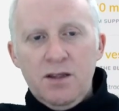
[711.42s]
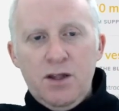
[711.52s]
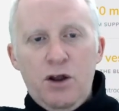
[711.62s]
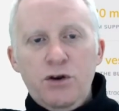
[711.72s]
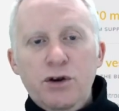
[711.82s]

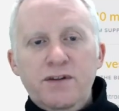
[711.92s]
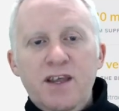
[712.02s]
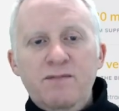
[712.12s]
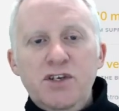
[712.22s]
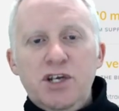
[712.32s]
The longer
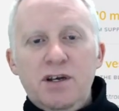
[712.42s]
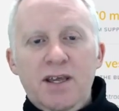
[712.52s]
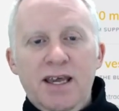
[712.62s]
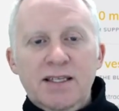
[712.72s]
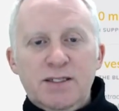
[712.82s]
term vision
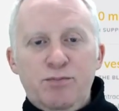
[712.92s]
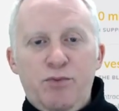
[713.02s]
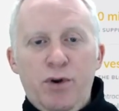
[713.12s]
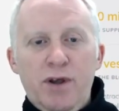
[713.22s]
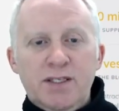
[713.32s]
is,
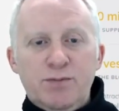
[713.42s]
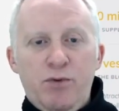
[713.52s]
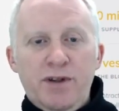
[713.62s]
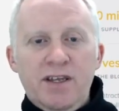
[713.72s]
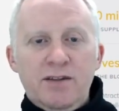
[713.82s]
bro- is
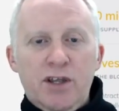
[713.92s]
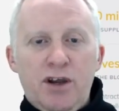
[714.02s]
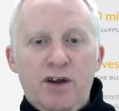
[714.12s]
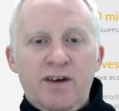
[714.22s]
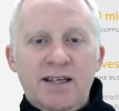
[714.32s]
broadened the
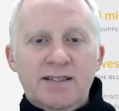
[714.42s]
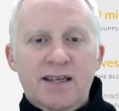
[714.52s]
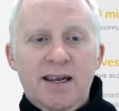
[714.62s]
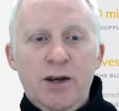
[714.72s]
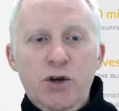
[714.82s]
governance
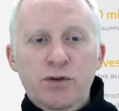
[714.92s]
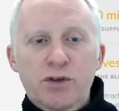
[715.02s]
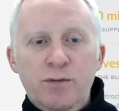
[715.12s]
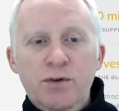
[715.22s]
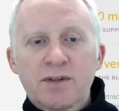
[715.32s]
and include
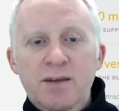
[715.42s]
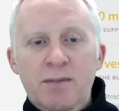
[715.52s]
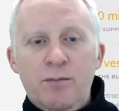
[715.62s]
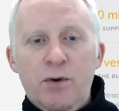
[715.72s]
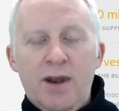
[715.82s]
community
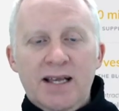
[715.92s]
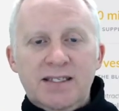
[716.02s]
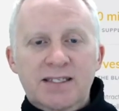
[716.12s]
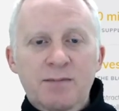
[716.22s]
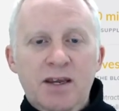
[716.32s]
member
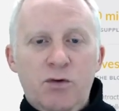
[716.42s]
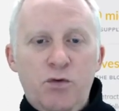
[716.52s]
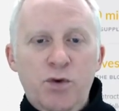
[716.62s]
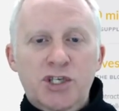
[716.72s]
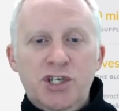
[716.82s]
as Nimiq
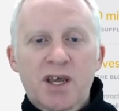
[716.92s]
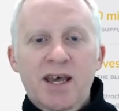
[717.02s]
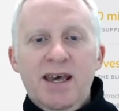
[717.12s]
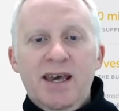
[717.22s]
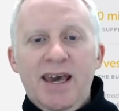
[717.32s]
reach
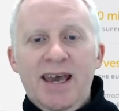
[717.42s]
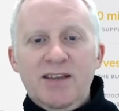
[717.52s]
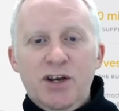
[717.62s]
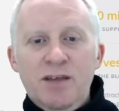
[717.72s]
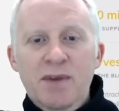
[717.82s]

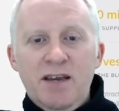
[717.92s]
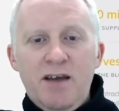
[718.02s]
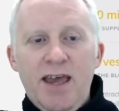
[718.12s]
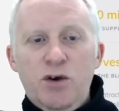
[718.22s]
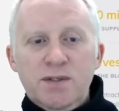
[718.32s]
and the Nimiq
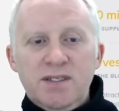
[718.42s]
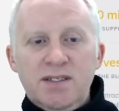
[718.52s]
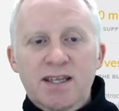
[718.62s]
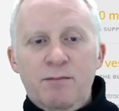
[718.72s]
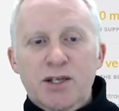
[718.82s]

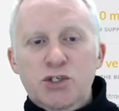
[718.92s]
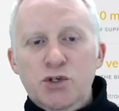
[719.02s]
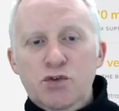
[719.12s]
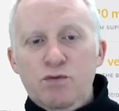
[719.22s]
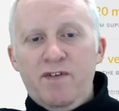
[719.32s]
ecosystem mature
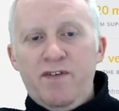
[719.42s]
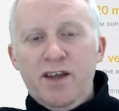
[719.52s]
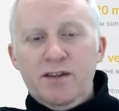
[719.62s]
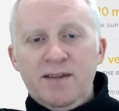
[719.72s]
to reflect the